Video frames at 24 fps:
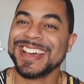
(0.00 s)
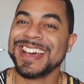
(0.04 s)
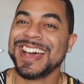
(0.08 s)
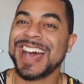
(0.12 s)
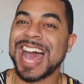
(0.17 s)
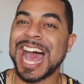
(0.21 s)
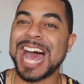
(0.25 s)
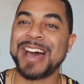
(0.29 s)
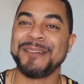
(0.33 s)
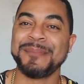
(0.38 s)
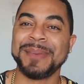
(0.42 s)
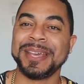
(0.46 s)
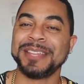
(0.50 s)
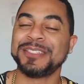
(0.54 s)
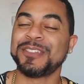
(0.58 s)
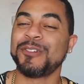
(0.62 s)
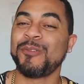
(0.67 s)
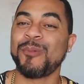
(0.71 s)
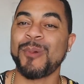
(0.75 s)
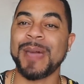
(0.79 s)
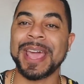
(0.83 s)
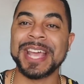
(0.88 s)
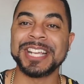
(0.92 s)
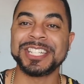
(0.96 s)
I mean, the
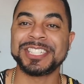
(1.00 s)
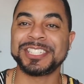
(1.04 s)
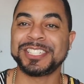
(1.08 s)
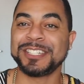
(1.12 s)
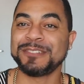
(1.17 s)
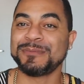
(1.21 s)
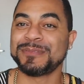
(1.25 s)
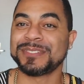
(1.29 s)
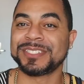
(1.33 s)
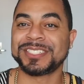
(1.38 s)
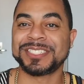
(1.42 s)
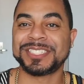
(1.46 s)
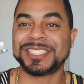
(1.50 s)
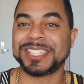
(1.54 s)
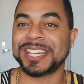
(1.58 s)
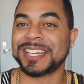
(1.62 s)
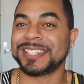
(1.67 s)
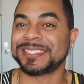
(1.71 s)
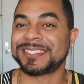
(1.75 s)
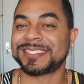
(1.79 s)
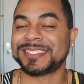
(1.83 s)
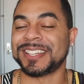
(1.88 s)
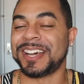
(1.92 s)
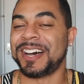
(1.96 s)
way she was
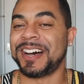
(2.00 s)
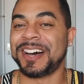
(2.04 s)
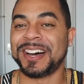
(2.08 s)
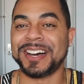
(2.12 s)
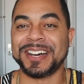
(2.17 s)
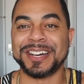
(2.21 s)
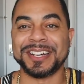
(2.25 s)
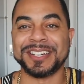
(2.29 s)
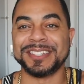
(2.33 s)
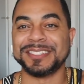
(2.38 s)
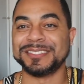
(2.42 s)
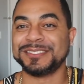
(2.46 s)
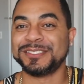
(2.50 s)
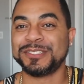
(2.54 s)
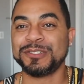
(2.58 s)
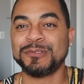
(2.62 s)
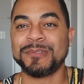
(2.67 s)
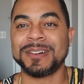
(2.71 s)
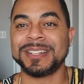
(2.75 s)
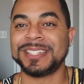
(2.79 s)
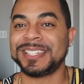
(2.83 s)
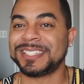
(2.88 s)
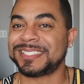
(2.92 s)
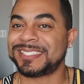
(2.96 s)
just uh,
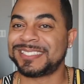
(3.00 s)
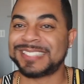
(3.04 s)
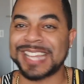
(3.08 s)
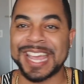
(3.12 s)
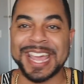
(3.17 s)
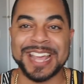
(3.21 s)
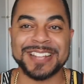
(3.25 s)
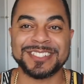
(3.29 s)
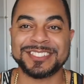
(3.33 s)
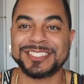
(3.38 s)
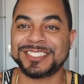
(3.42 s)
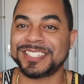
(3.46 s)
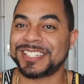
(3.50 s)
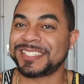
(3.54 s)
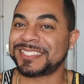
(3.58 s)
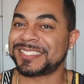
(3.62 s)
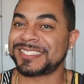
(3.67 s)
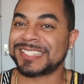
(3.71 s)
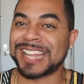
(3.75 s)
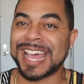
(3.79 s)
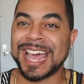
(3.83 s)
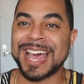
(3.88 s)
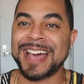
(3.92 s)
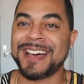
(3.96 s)
doing this dance just
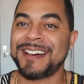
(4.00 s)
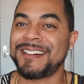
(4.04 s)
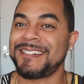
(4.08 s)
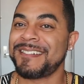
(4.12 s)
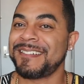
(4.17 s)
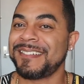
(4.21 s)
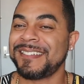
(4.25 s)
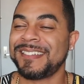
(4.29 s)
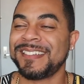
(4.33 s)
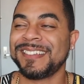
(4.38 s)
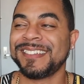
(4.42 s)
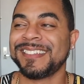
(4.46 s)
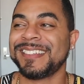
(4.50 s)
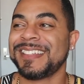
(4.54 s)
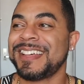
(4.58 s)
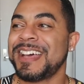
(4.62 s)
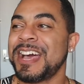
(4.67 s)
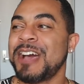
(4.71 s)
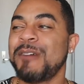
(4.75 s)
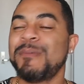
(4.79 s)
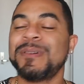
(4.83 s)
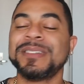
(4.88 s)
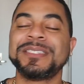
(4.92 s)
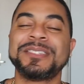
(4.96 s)
now
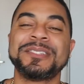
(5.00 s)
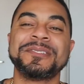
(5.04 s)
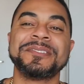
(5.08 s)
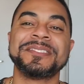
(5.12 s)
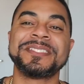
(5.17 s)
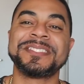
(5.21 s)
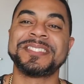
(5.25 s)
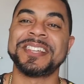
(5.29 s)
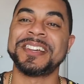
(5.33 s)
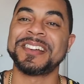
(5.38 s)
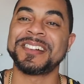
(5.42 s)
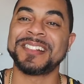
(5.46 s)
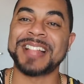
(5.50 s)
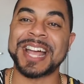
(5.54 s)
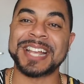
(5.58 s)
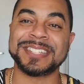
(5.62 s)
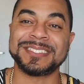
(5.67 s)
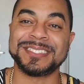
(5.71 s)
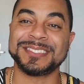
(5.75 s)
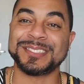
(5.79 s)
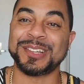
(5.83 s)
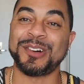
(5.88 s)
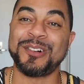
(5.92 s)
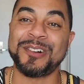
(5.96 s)
with those
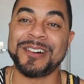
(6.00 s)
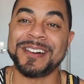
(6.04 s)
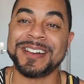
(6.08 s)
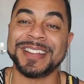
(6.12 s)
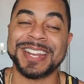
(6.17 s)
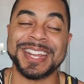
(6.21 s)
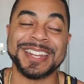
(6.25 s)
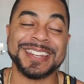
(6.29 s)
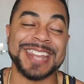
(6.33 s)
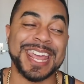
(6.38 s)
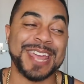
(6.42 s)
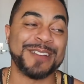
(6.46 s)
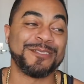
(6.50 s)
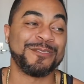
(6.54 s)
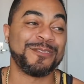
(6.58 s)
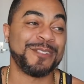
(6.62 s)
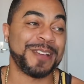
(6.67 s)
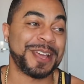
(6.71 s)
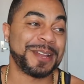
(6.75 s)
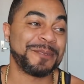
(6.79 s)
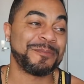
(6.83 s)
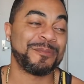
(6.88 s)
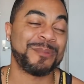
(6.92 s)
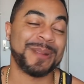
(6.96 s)
sunglasses on and that
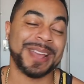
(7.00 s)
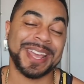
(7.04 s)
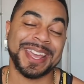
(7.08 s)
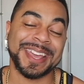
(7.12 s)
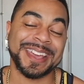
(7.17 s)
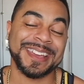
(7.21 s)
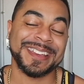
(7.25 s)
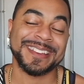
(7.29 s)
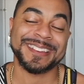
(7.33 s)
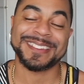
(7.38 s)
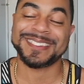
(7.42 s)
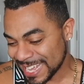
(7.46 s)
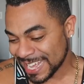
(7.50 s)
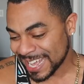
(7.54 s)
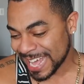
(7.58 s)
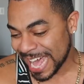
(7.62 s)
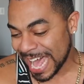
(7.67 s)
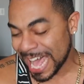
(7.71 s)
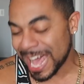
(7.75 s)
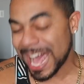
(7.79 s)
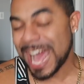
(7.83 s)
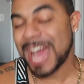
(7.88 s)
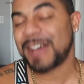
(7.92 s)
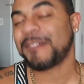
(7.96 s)
red wig.
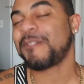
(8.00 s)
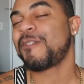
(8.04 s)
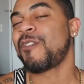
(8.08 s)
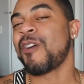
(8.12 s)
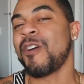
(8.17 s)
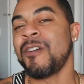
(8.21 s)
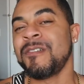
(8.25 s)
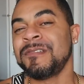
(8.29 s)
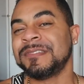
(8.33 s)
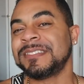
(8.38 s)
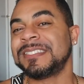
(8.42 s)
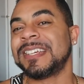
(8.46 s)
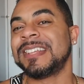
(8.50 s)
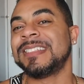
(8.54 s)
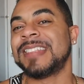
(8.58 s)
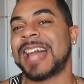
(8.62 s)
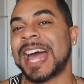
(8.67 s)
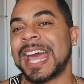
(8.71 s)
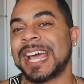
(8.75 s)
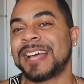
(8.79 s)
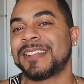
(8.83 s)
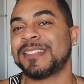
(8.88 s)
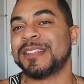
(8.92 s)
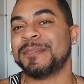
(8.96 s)
I I've grown to
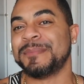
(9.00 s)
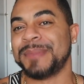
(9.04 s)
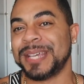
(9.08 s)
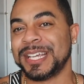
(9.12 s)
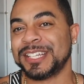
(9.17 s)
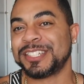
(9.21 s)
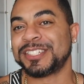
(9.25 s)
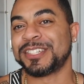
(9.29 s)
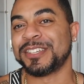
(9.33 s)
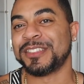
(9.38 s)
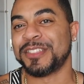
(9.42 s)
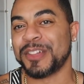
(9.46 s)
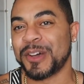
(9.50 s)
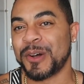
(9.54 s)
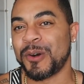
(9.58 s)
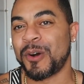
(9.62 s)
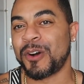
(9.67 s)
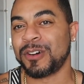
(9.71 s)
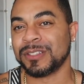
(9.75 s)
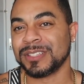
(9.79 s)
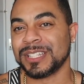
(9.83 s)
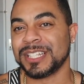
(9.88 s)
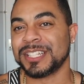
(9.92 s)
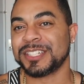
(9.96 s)
like LaMisha, though,
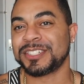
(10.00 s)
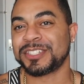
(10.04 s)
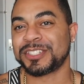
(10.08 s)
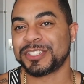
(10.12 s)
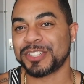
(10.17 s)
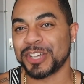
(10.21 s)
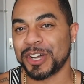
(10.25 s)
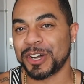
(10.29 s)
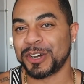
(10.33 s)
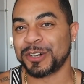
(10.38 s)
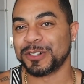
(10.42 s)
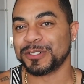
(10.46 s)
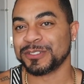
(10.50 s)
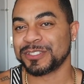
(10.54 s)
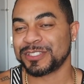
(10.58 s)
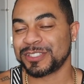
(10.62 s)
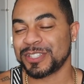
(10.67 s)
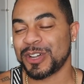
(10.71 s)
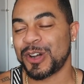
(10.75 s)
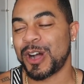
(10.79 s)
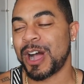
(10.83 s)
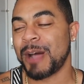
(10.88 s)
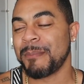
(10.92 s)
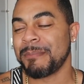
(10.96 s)
on this show,
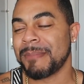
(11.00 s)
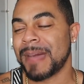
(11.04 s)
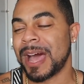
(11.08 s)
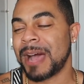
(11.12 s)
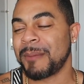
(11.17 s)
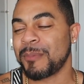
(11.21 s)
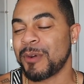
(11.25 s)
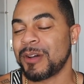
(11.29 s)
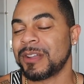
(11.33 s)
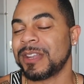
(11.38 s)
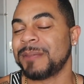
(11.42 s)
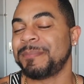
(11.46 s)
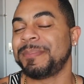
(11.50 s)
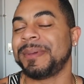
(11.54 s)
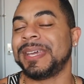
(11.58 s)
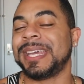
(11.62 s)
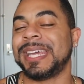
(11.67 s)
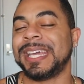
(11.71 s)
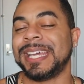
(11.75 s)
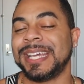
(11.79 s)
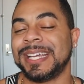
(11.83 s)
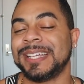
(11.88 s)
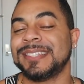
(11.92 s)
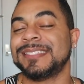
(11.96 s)
so I'm, I'm going to be
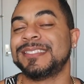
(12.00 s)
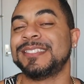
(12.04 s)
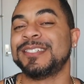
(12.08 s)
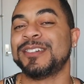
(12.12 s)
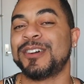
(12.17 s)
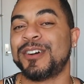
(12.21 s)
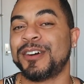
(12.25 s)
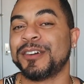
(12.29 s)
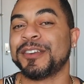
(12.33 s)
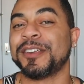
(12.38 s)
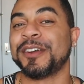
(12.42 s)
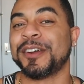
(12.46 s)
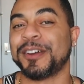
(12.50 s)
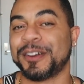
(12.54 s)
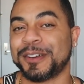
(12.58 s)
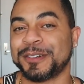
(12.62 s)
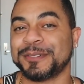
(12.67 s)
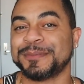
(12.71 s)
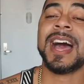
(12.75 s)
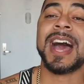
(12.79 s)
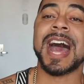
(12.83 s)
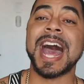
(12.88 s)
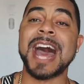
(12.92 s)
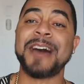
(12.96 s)
easy on her.
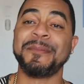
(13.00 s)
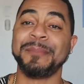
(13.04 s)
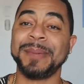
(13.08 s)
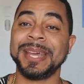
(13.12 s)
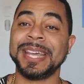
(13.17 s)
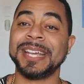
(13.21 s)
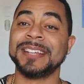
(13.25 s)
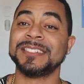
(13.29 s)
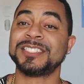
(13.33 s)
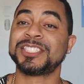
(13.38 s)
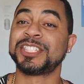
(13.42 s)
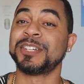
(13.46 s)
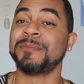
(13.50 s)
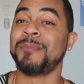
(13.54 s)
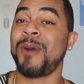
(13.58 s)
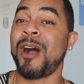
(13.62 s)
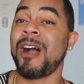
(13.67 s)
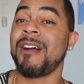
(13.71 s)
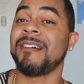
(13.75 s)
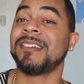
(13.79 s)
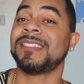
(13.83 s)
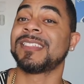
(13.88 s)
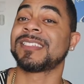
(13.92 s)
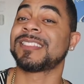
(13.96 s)
I mean,
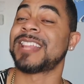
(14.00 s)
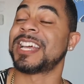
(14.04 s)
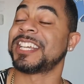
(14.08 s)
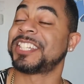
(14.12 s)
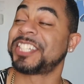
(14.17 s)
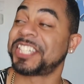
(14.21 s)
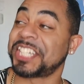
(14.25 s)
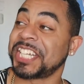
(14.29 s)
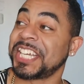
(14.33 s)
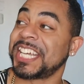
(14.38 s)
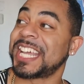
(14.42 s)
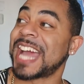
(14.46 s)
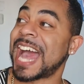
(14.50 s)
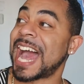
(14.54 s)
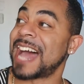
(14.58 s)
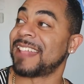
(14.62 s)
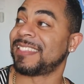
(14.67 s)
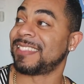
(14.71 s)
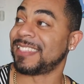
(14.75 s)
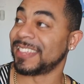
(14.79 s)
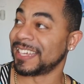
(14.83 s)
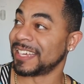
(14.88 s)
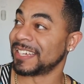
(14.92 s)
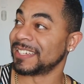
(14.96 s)
Shamari looked like she got
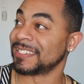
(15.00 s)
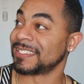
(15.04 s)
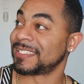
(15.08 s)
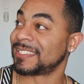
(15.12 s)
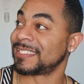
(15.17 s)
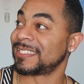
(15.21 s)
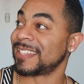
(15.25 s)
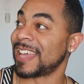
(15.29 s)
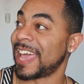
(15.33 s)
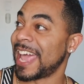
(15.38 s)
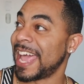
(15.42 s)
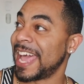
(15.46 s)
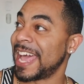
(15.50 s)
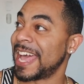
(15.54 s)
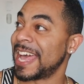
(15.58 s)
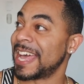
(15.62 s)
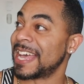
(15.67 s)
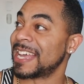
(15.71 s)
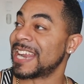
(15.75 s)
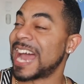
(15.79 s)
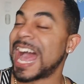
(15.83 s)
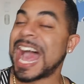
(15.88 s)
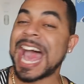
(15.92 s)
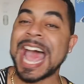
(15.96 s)
this,
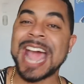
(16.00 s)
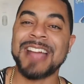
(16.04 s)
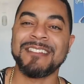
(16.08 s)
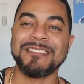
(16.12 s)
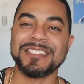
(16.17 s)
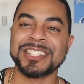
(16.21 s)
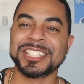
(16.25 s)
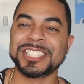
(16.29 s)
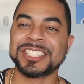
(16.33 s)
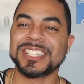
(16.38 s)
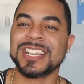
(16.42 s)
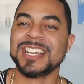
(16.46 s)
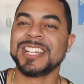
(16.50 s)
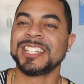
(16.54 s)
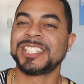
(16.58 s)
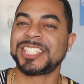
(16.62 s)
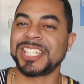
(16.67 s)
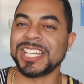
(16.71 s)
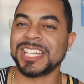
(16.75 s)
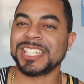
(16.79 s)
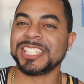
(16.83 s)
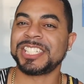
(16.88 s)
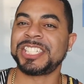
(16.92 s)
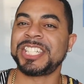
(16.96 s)
and Irish,
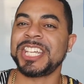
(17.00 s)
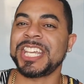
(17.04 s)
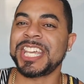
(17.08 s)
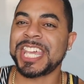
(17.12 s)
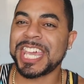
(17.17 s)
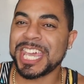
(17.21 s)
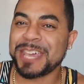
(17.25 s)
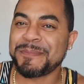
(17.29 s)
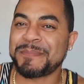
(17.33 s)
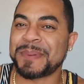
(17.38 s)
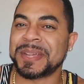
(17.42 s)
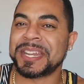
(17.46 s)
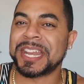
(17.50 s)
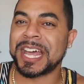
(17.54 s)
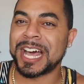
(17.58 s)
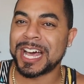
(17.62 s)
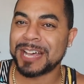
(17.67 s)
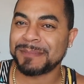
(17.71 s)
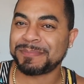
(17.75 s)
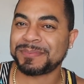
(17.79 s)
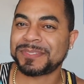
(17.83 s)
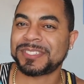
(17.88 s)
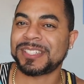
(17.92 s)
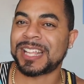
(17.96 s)
she, she keeping
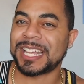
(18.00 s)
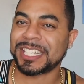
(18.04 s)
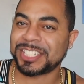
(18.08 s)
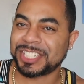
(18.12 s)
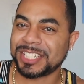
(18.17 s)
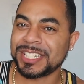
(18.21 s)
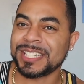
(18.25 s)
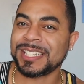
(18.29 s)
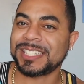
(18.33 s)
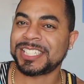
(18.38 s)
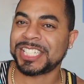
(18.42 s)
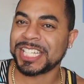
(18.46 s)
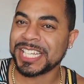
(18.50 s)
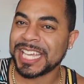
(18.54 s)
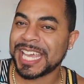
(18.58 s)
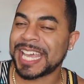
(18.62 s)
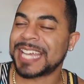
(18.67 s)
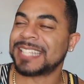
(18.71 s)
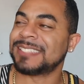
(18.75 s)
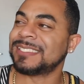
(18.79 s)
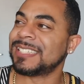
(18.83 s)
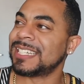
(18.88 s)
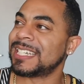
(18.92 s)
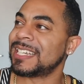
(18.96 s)
up. She's like, she, she
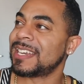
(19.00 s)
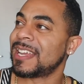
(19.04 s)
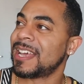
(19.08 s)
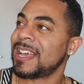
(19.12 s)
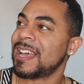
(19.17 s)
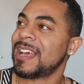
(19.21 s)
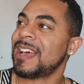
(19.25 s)
getting it.